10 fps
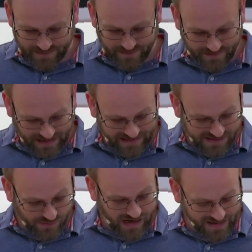That is
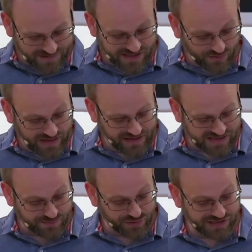why I'm so eager
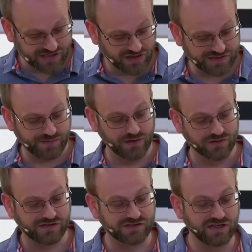to preach the gospel
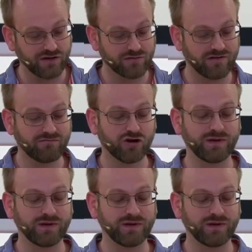also to you who are in Rome.